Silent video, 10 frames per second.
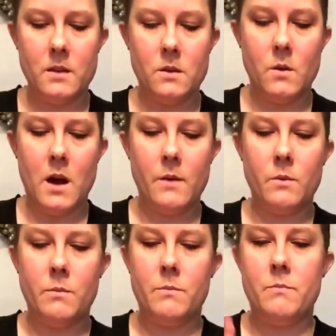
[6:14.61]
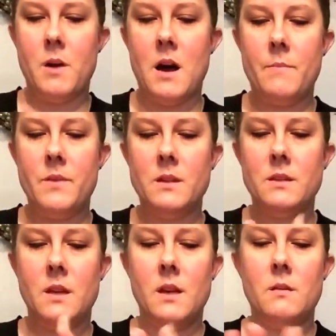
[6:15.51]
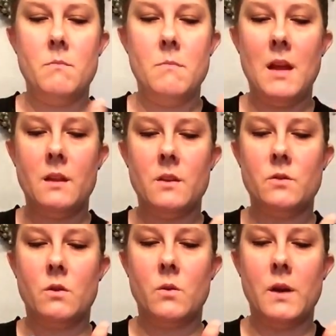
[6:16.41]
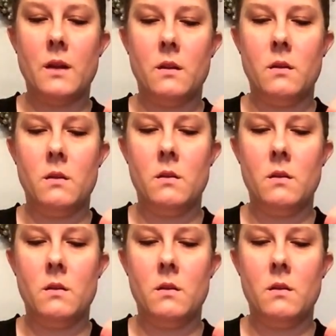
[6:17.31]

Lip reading: So I will pop this in, make this real quick,